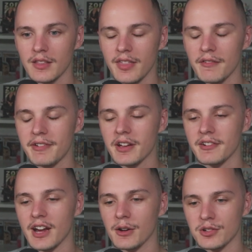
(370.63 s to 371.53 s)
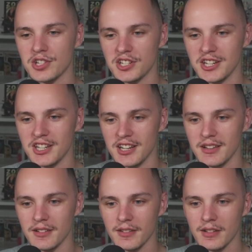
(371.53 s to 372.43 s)
They'll figure it out. She.
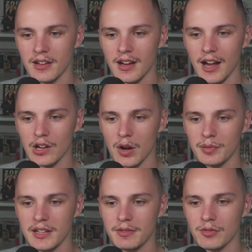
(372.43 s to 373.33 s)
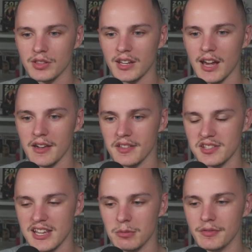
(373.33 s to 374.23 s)
I can't believe you've got the Knight of the
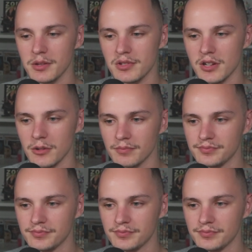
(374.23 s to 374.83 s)
Sea with you too.